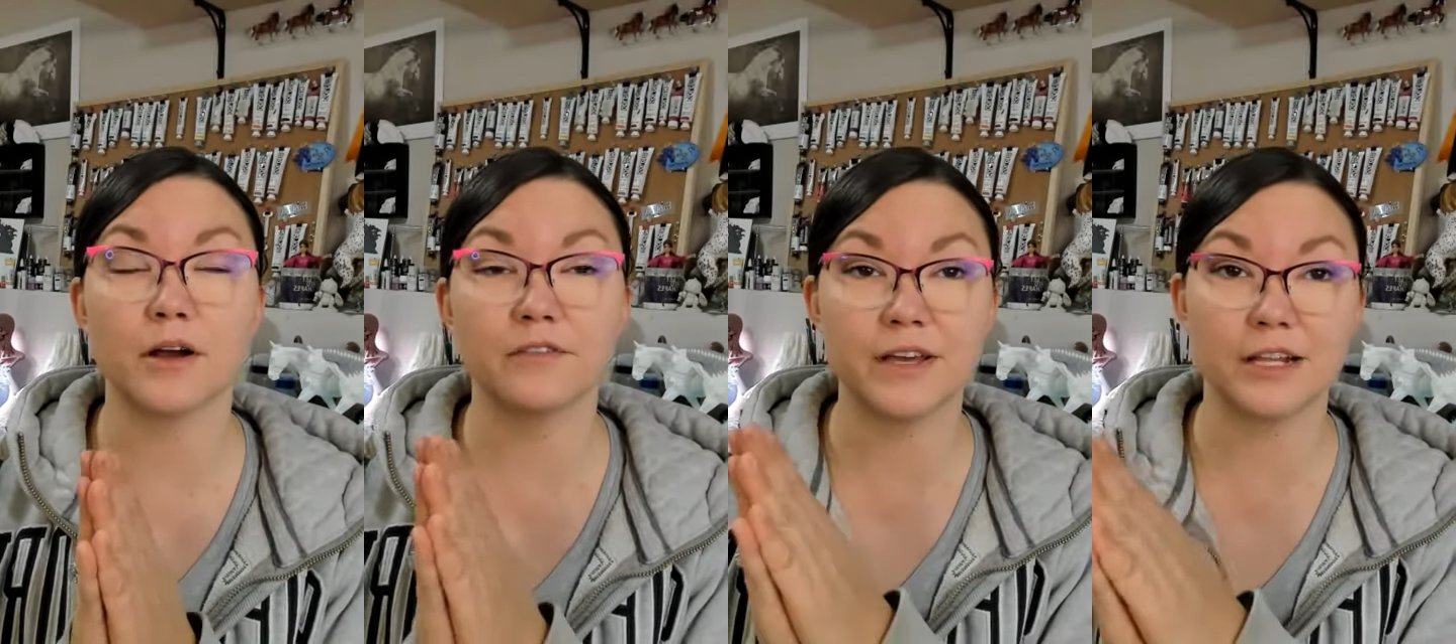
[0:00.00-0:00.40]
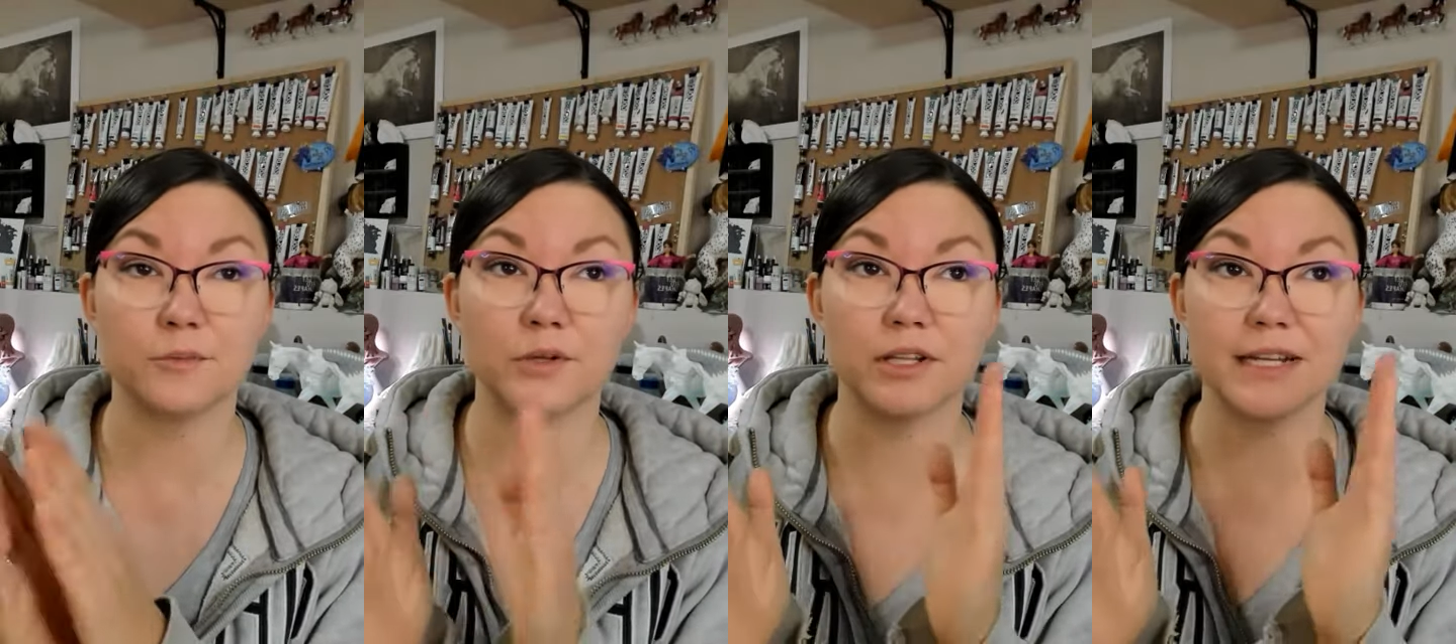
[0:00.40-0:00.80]

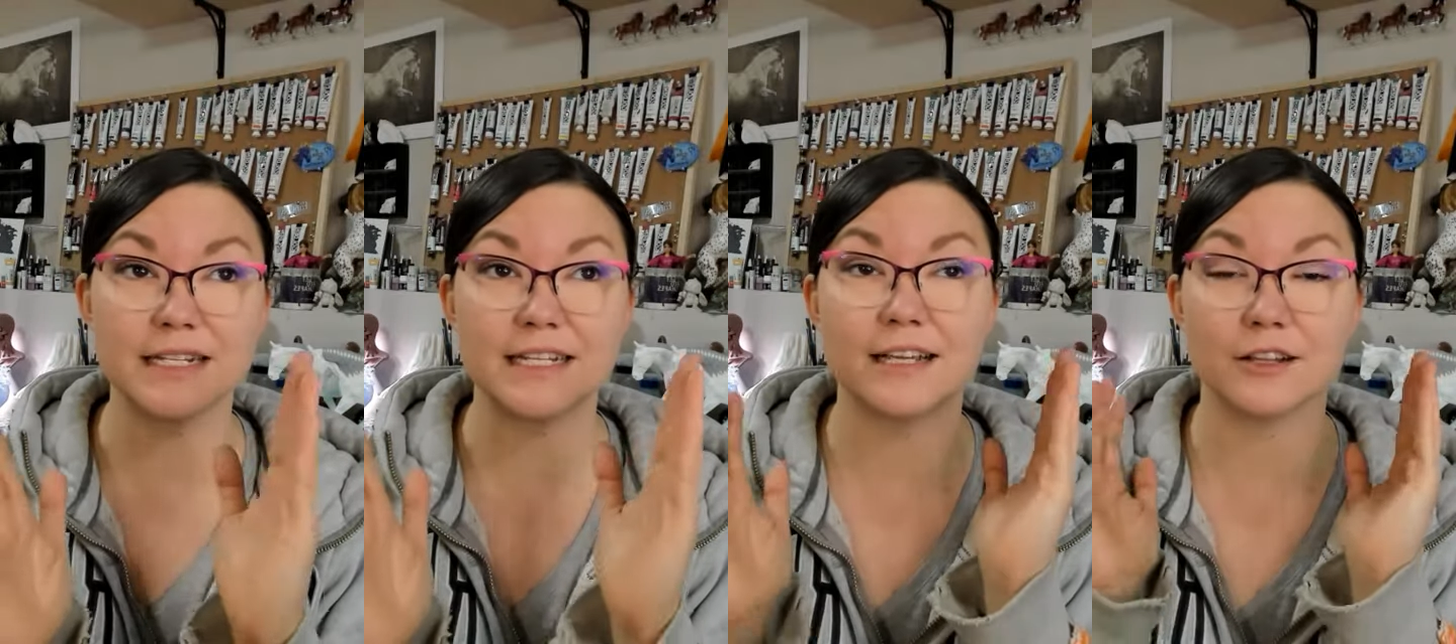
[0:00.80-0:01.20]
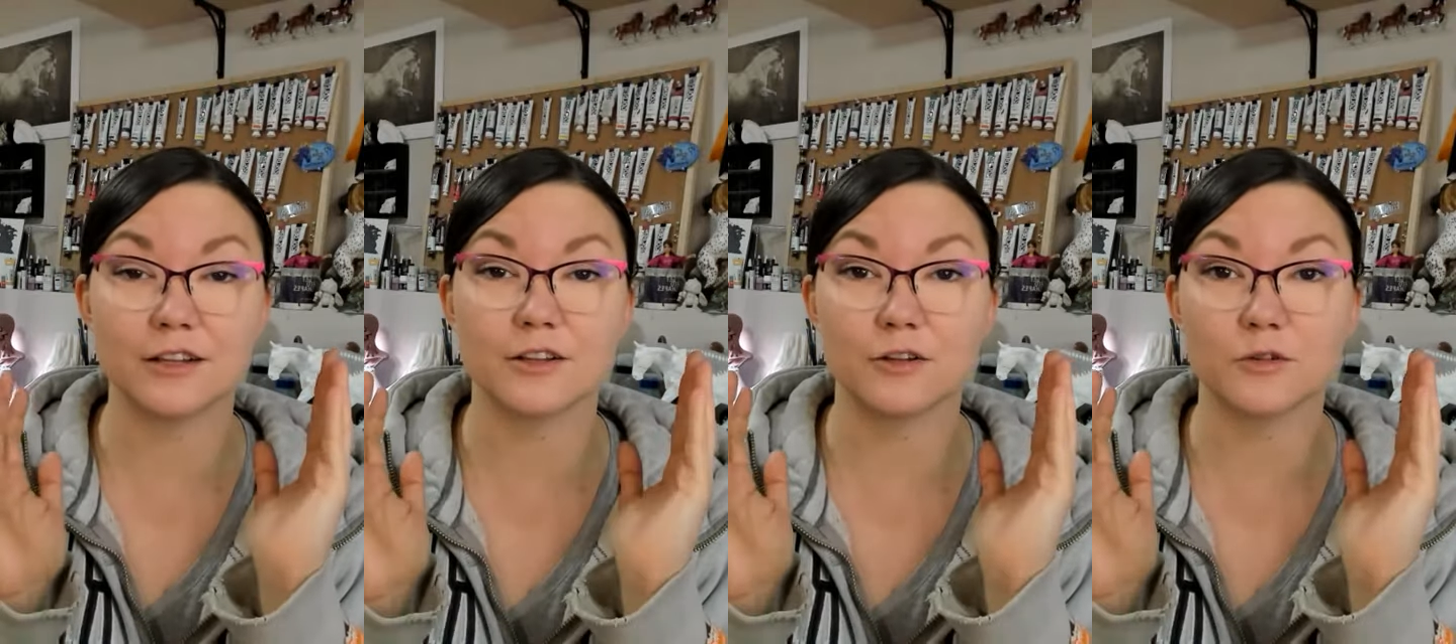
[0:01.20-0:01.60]
available
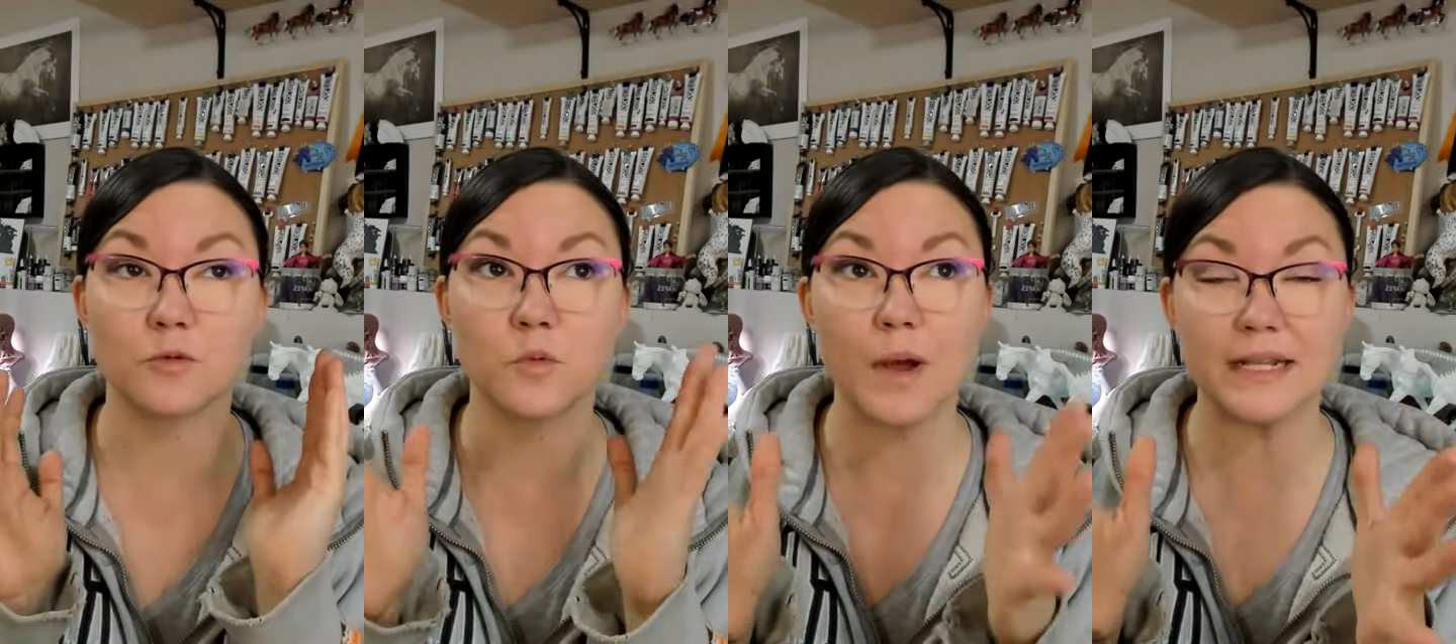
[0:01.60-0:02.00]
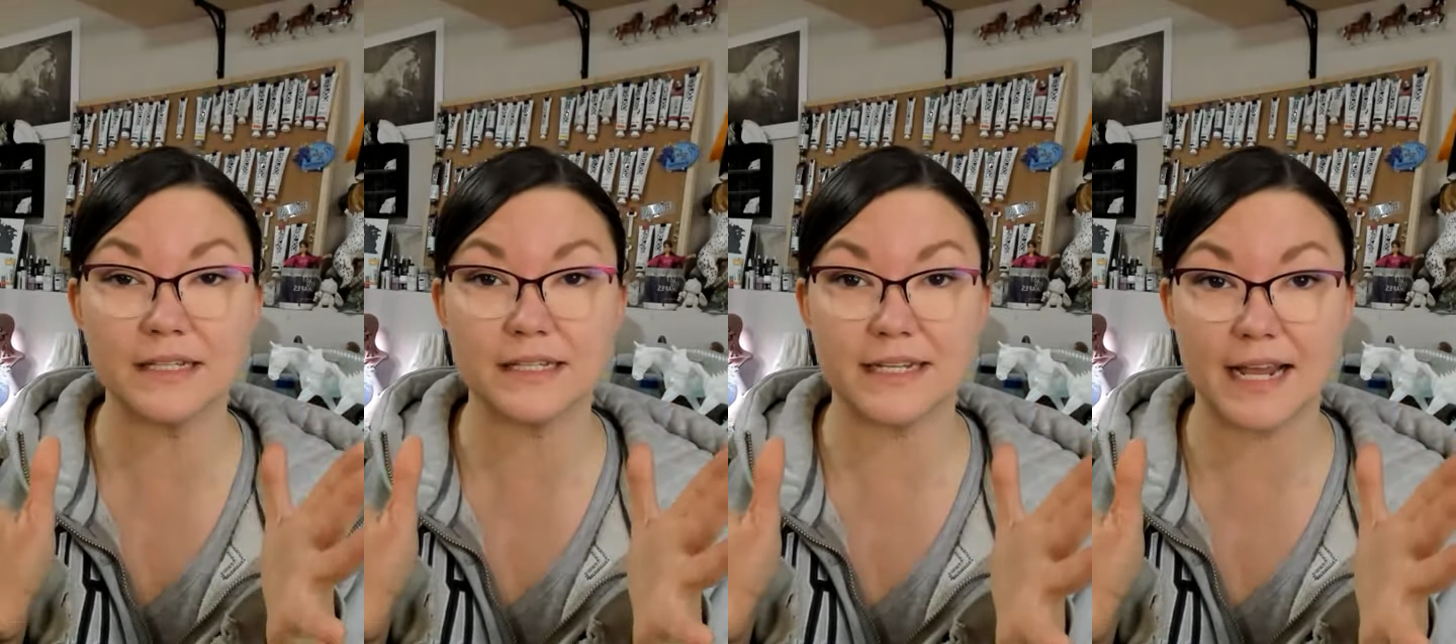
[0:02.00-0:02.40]
until
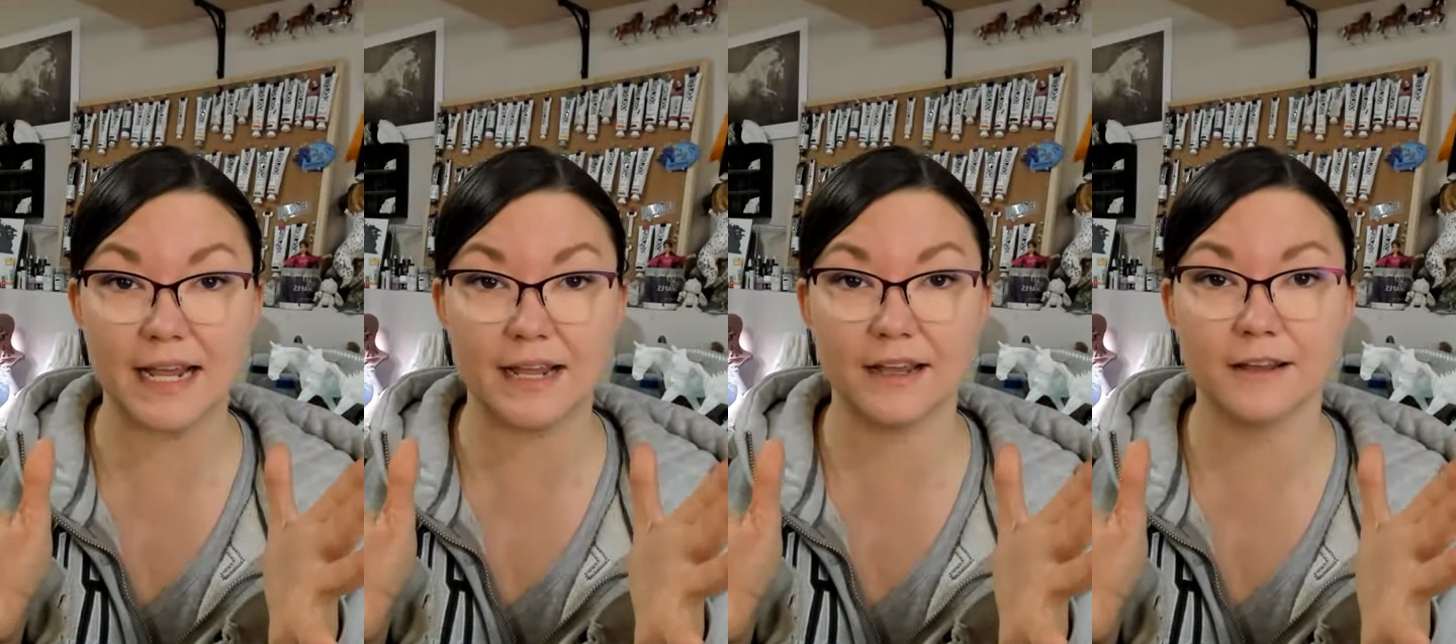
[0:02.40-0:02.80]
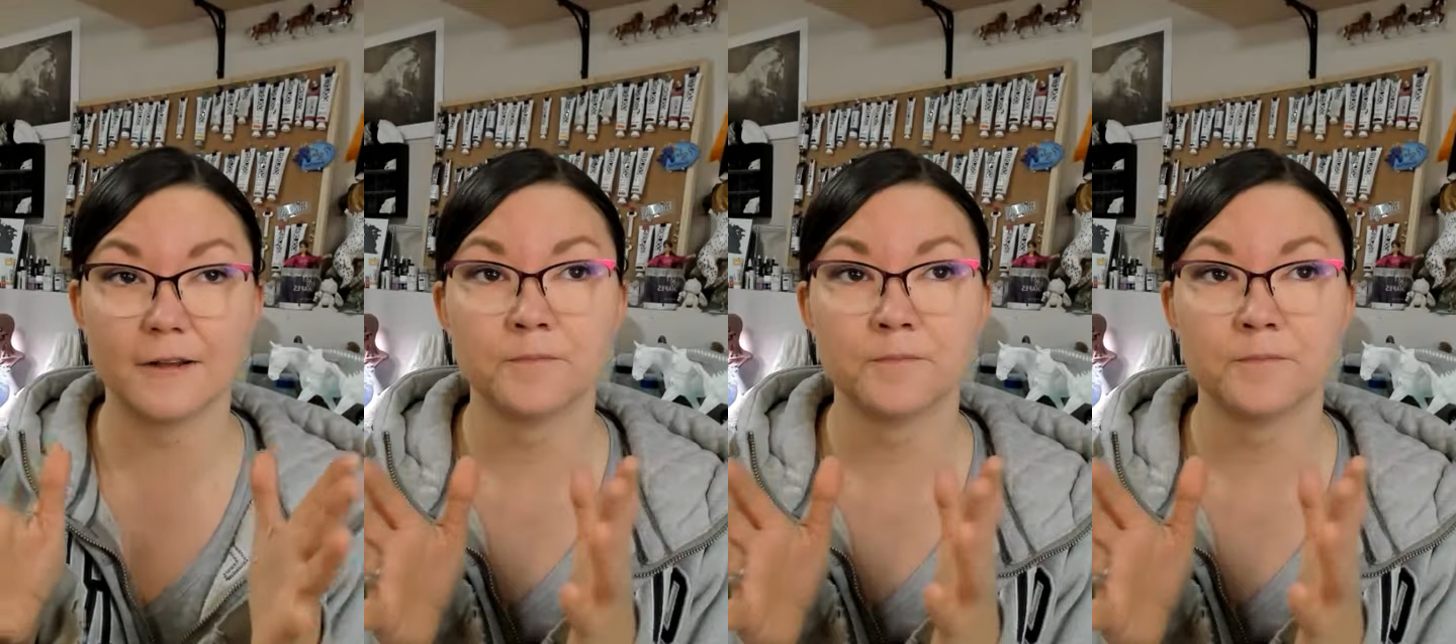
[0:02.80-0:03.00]
Wednesday,